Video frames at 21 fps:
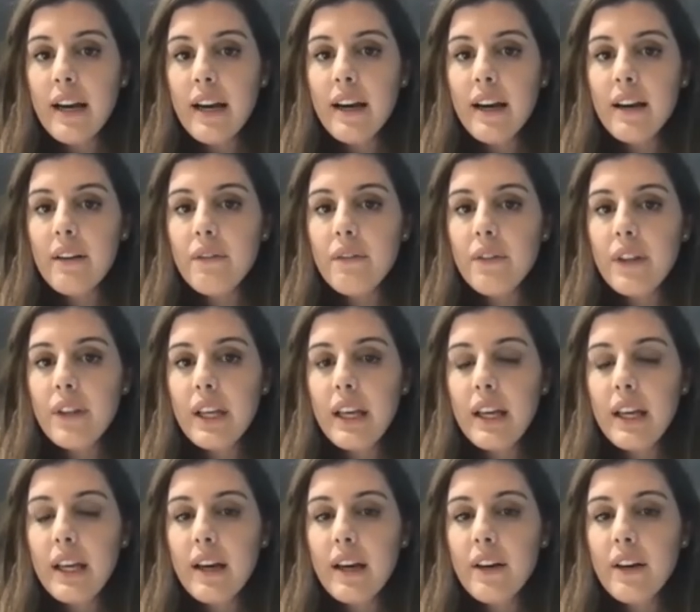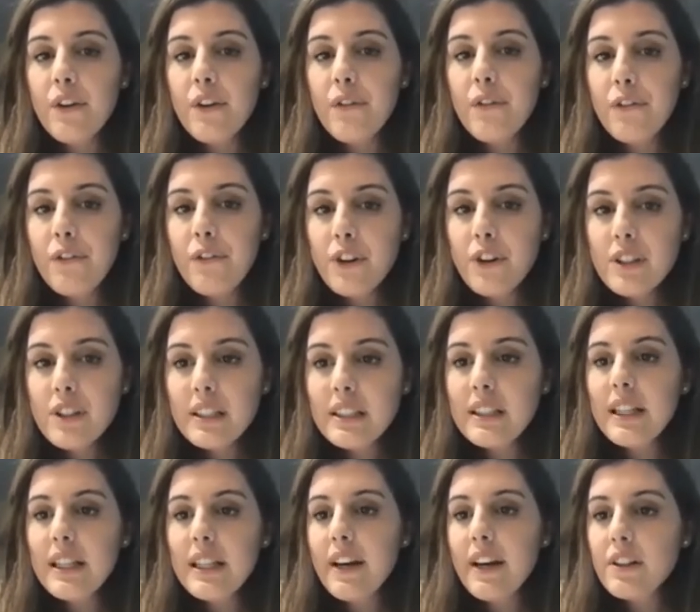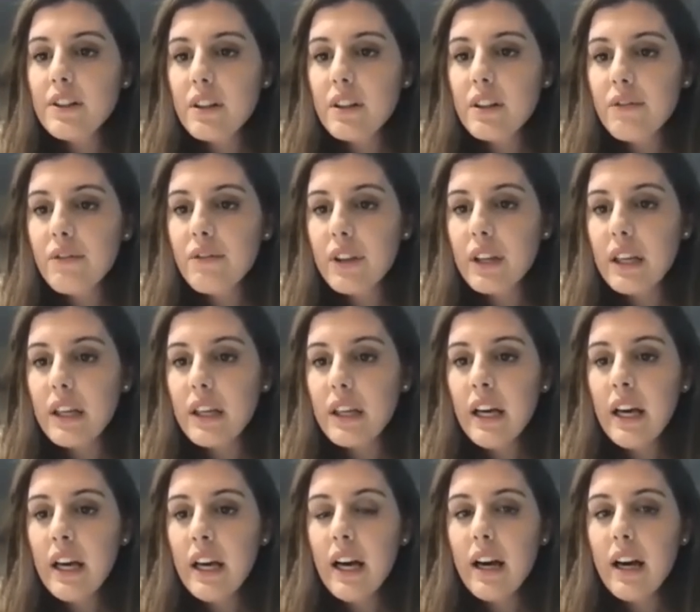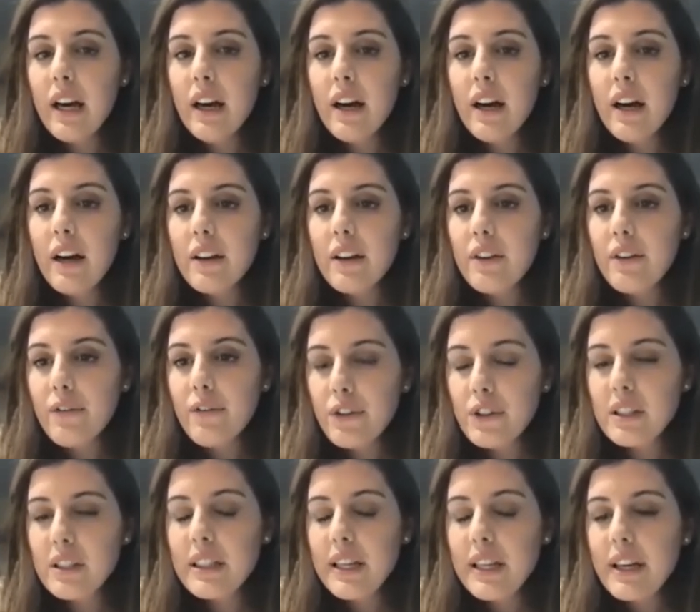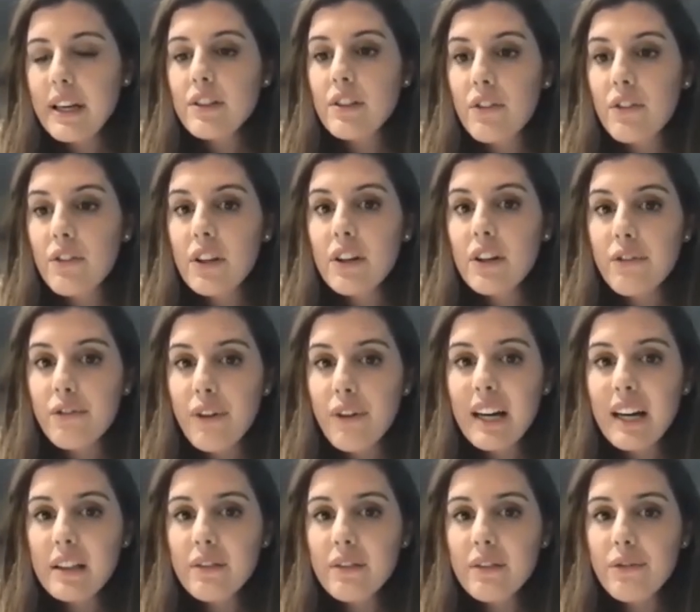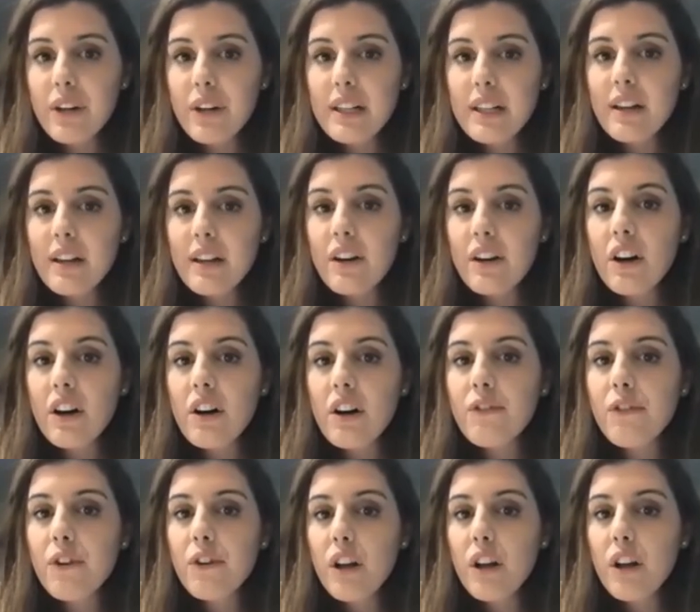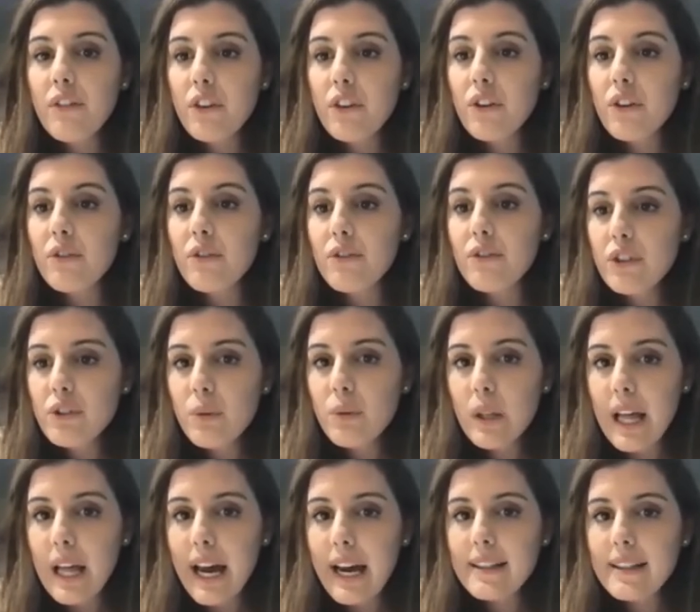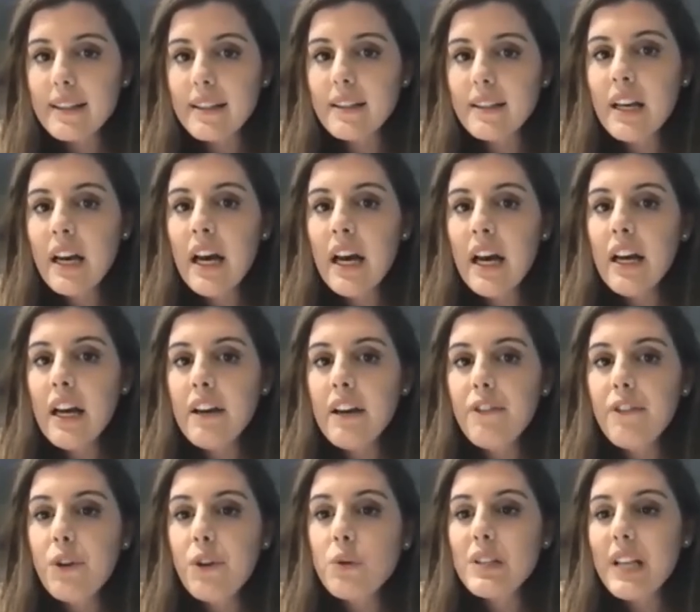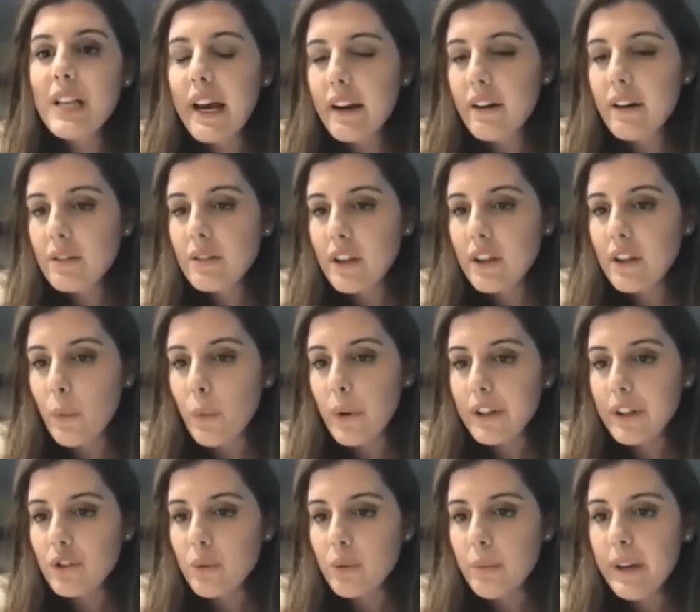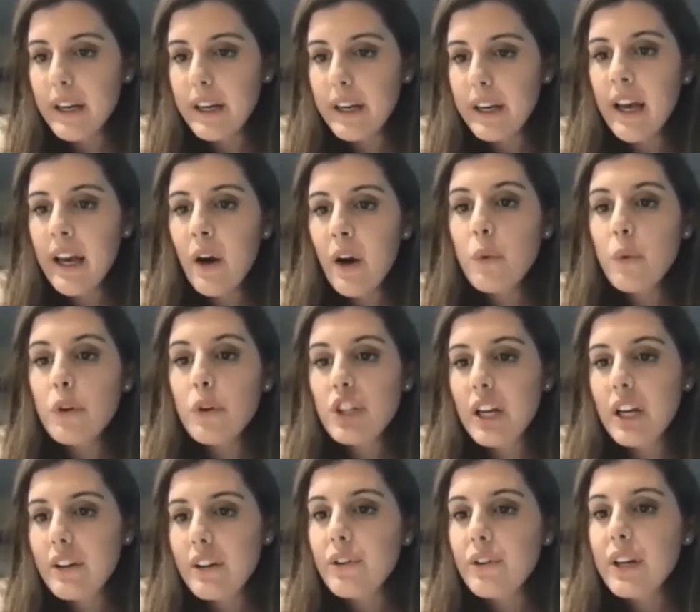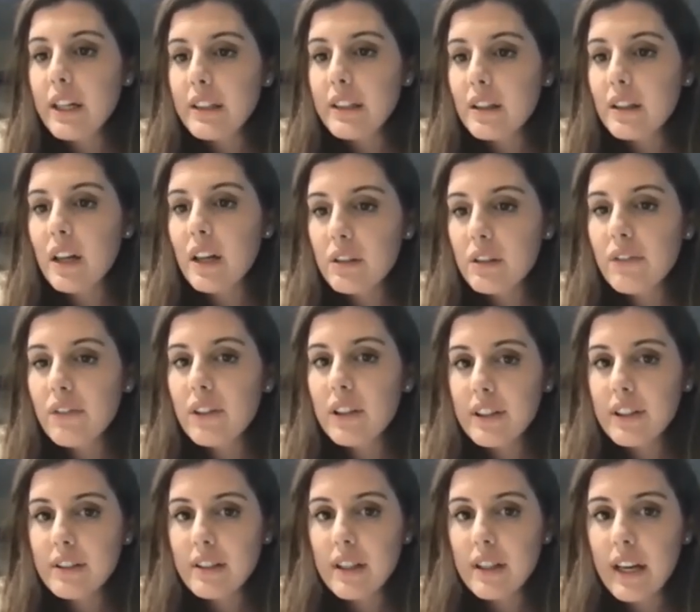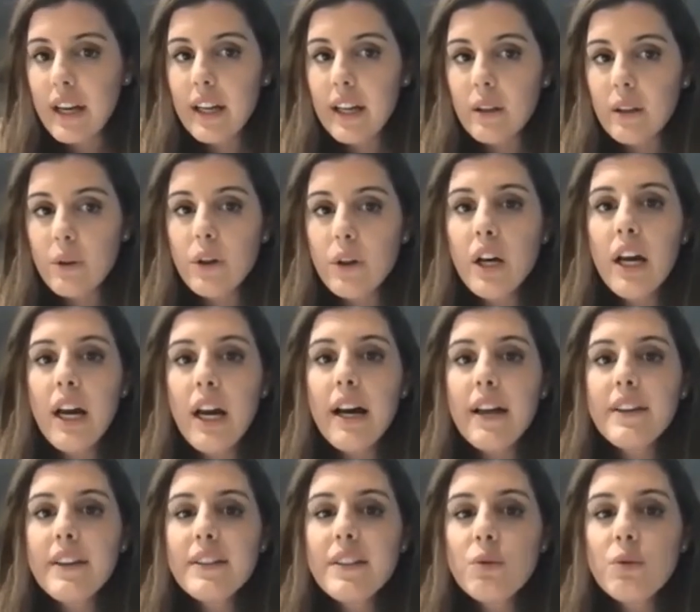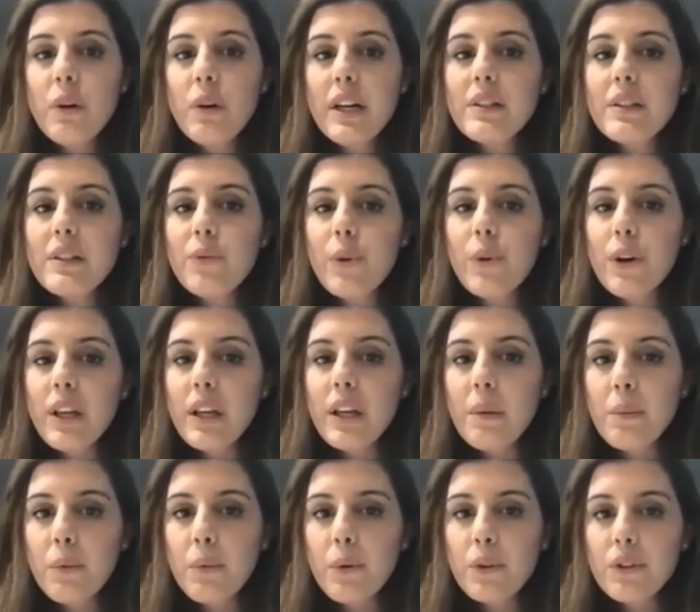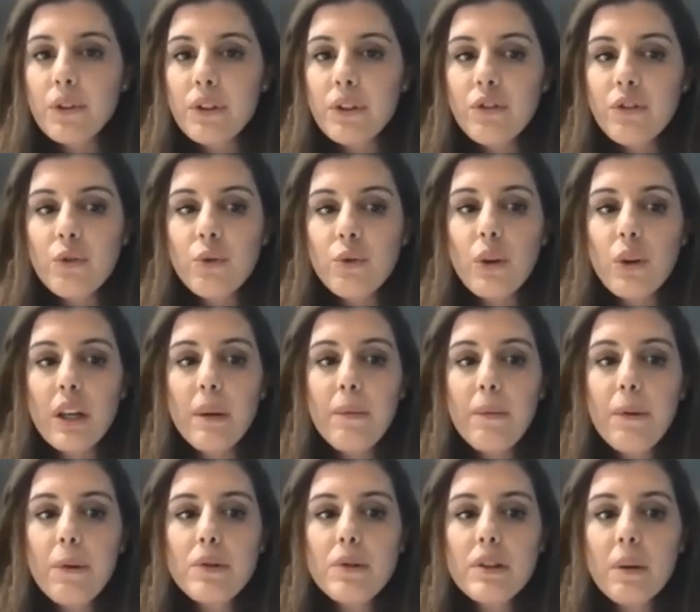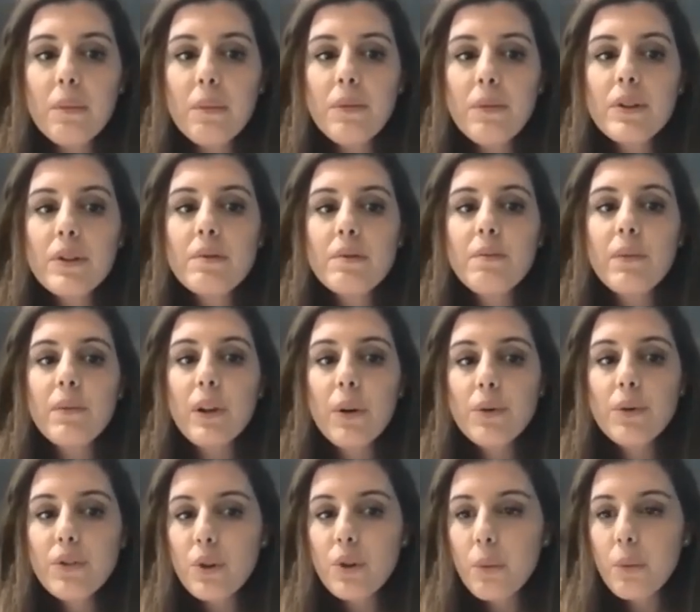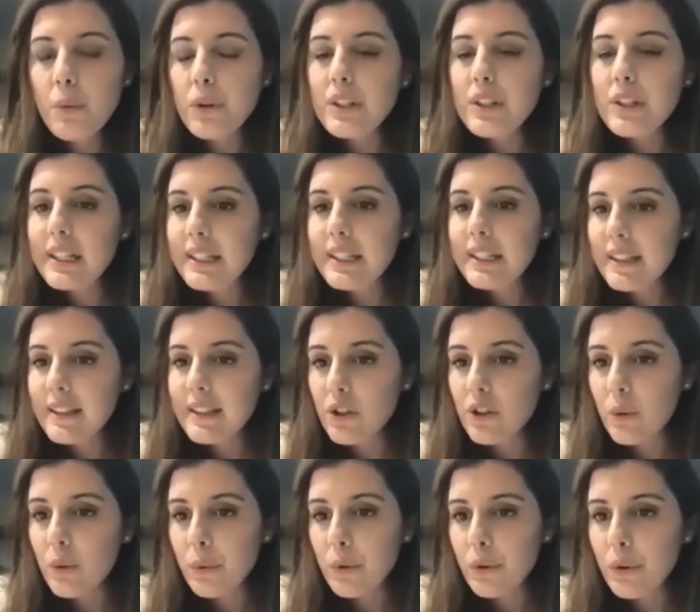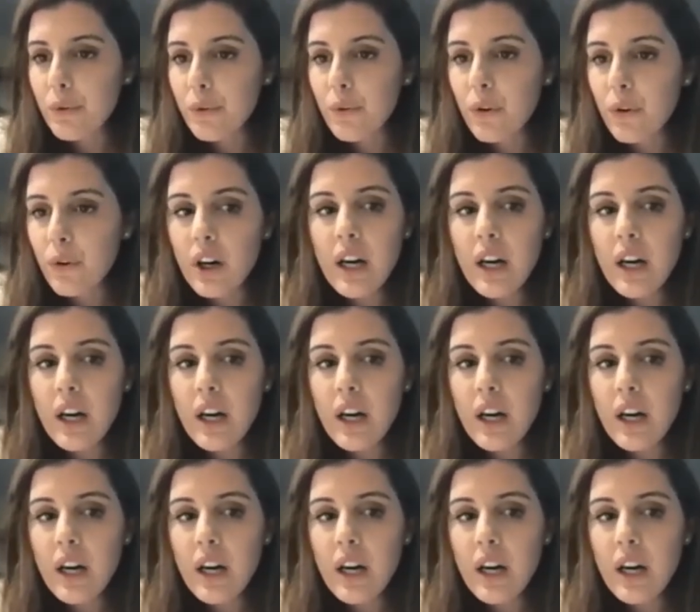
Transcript: the first layers of the diffractive rings are going to fall off on your visual axis if those angles are way too big, which can create a lot of glares and halo. And this is why it's very important to keep those numbers below 0.6 and 0.4.